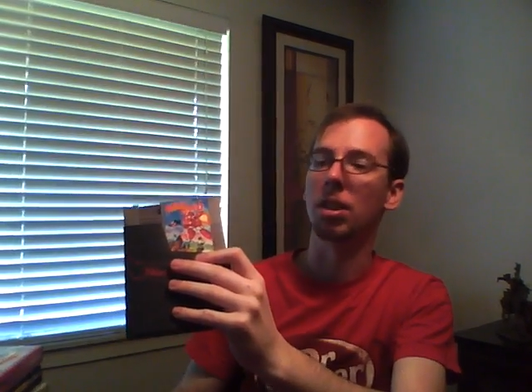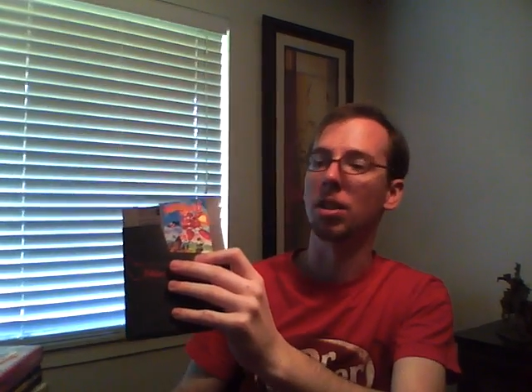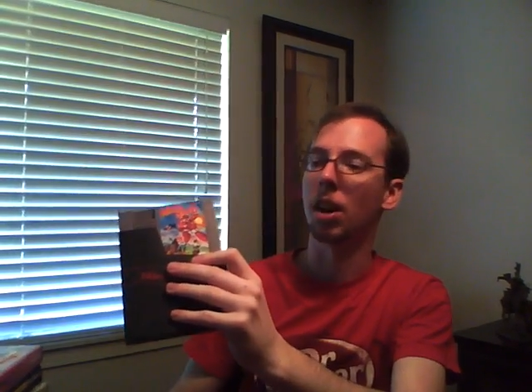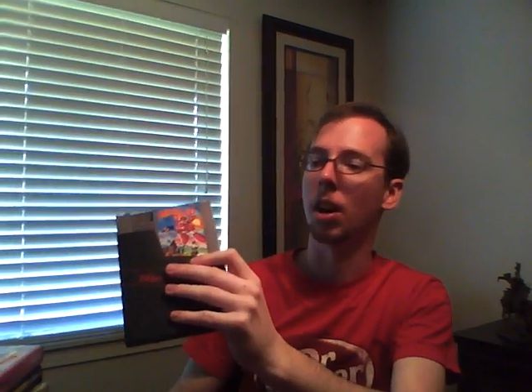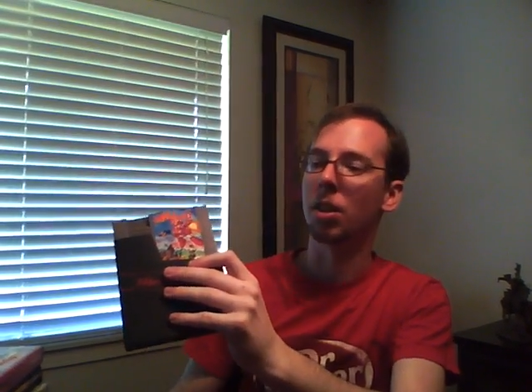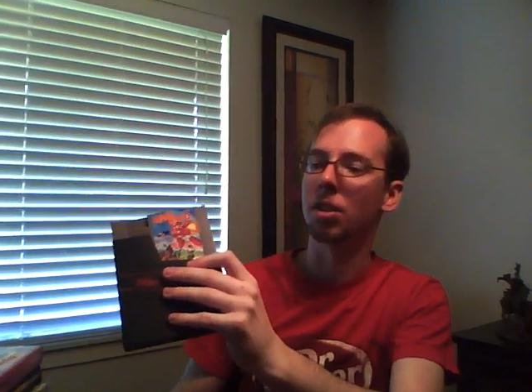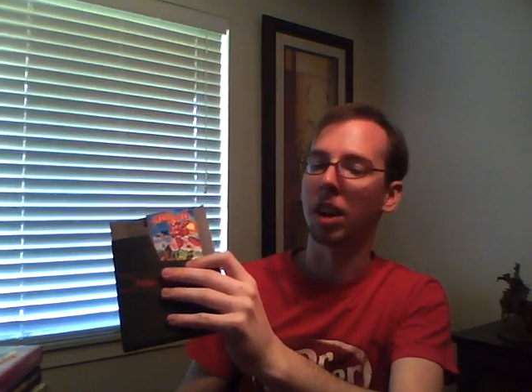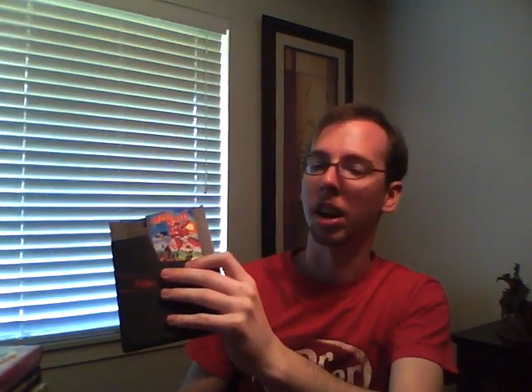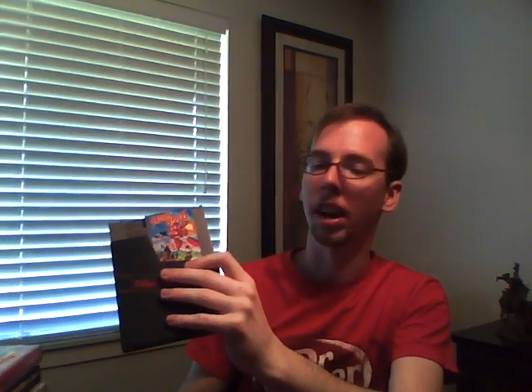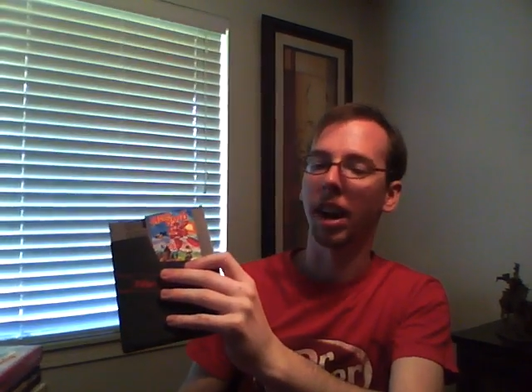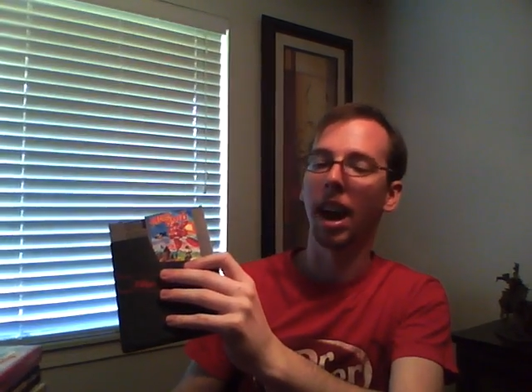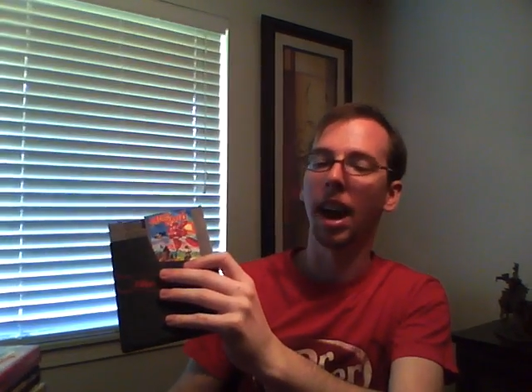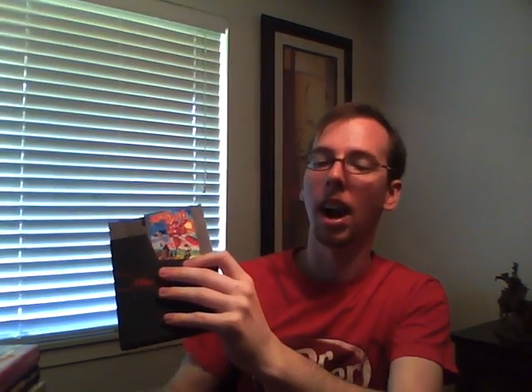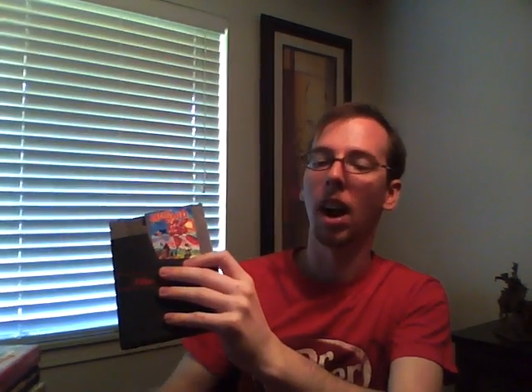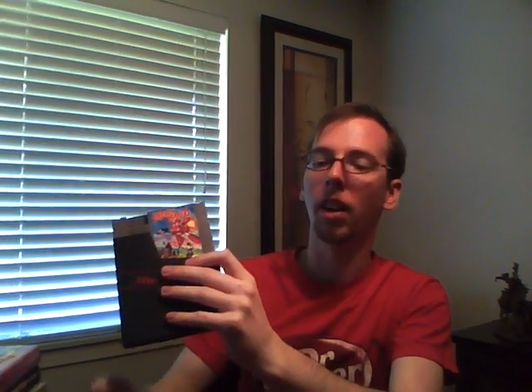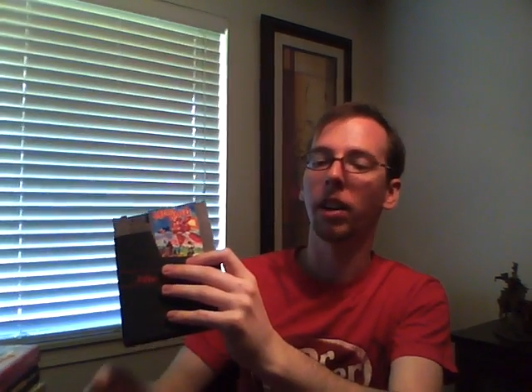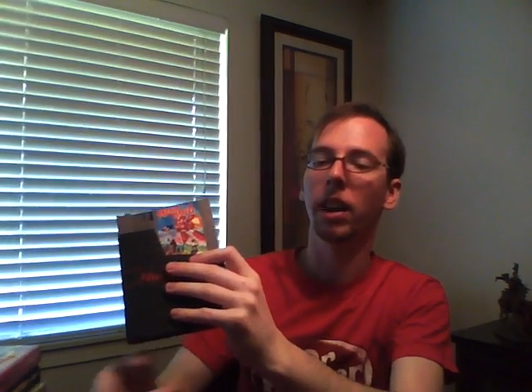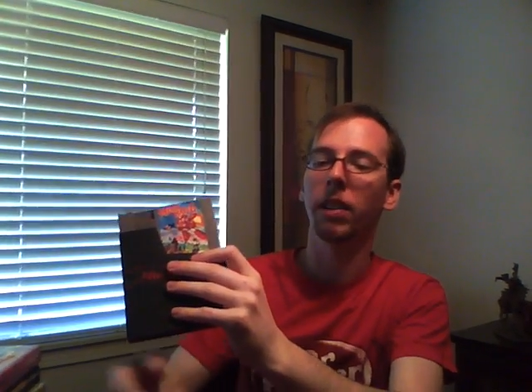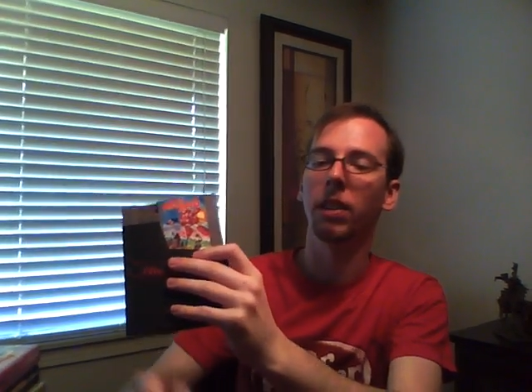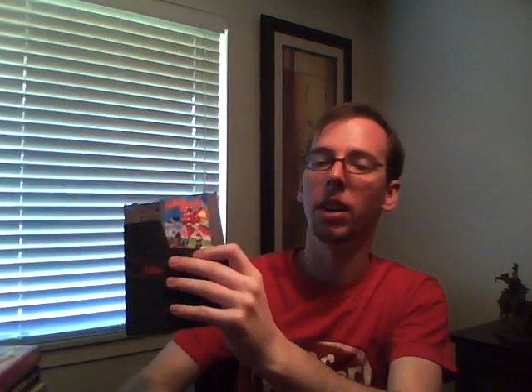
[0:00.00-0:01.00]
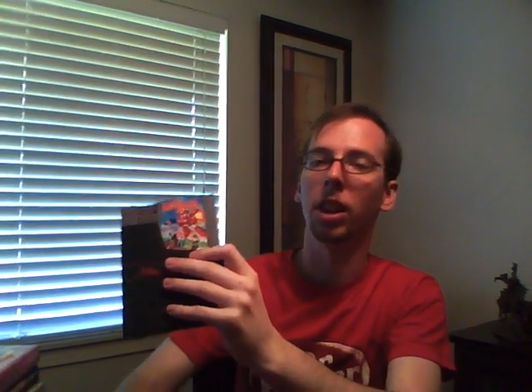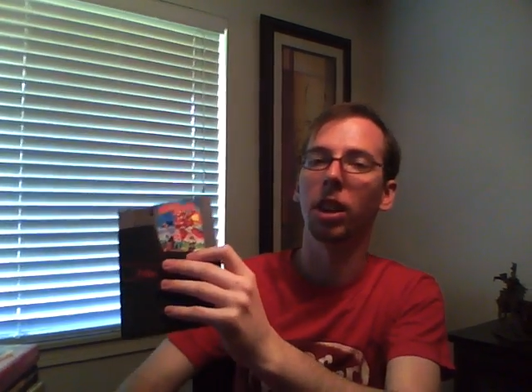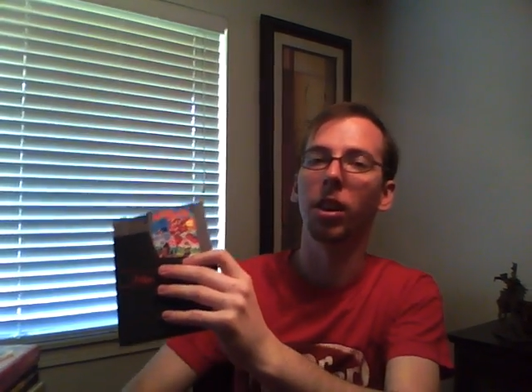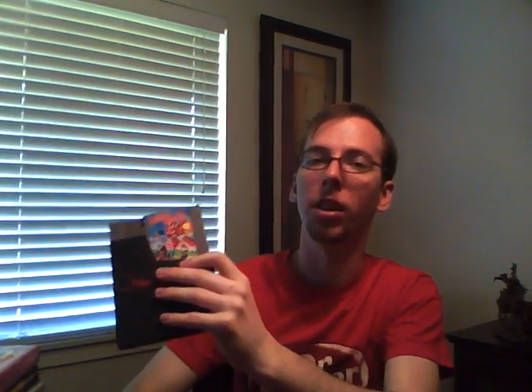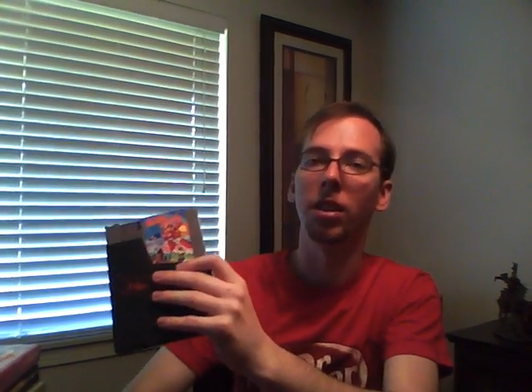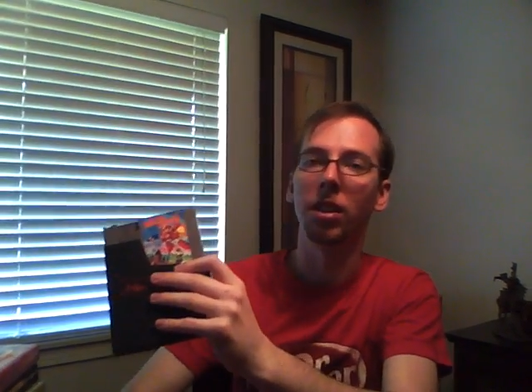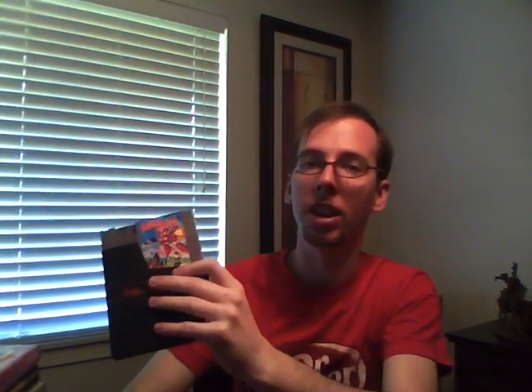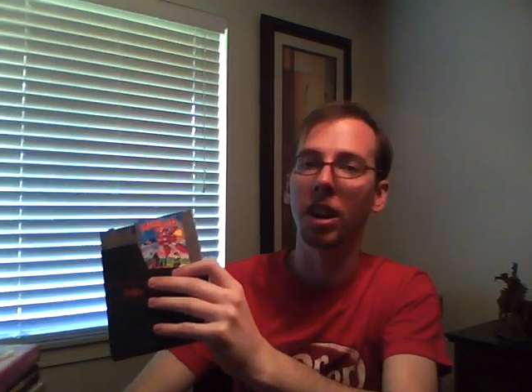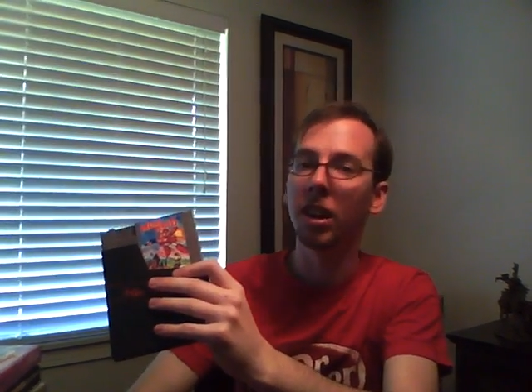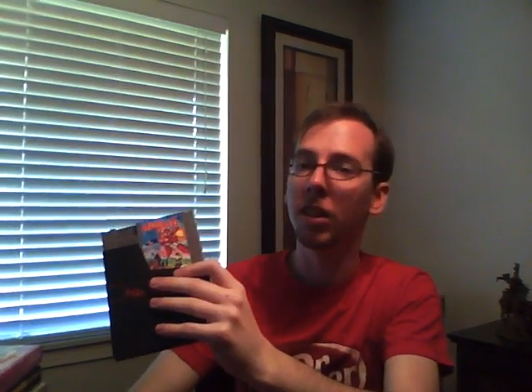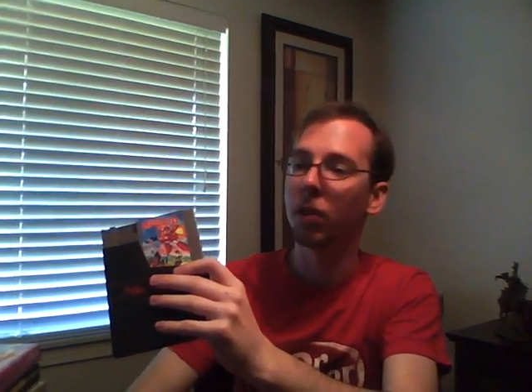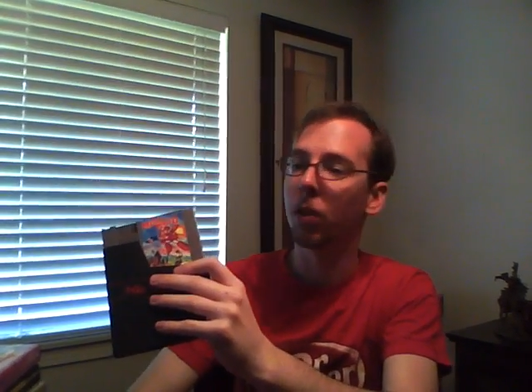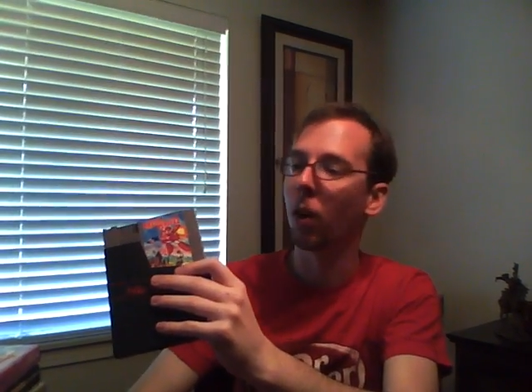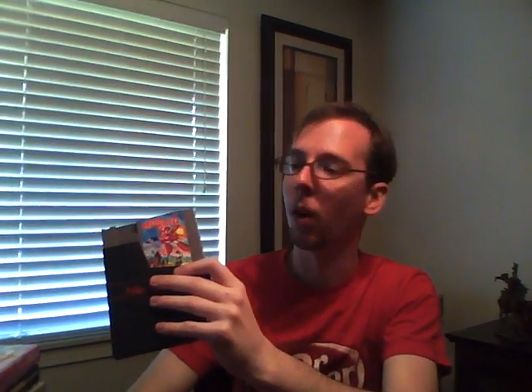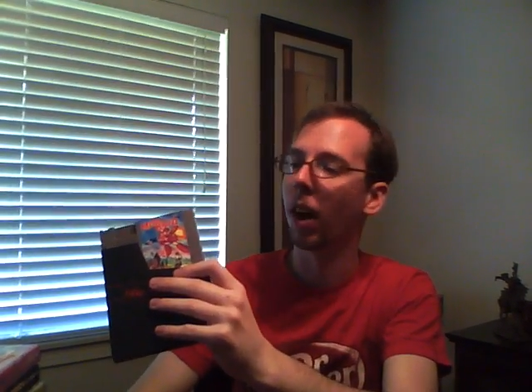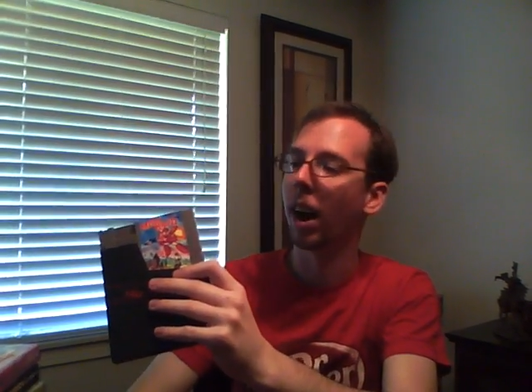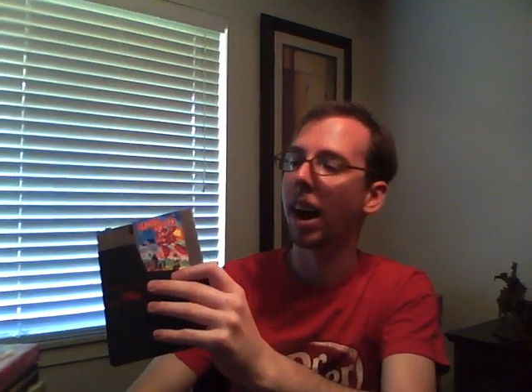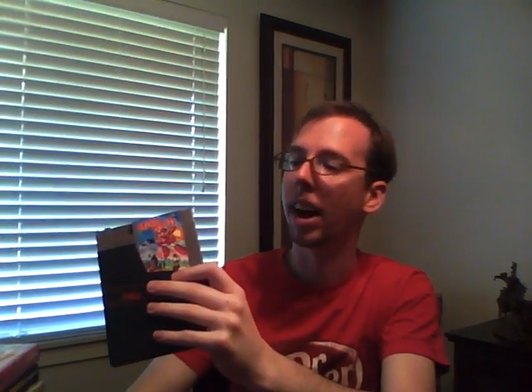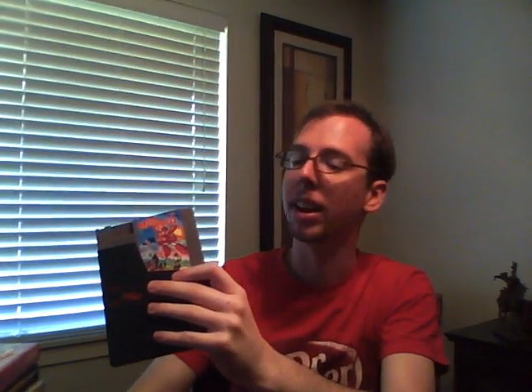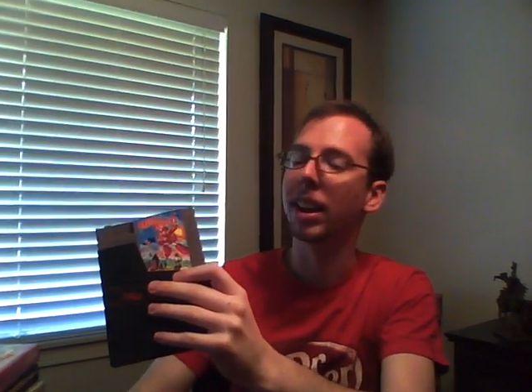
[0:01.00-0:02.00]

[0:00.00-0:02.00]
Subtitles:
so I was like, hey, I'll give you $13 for it.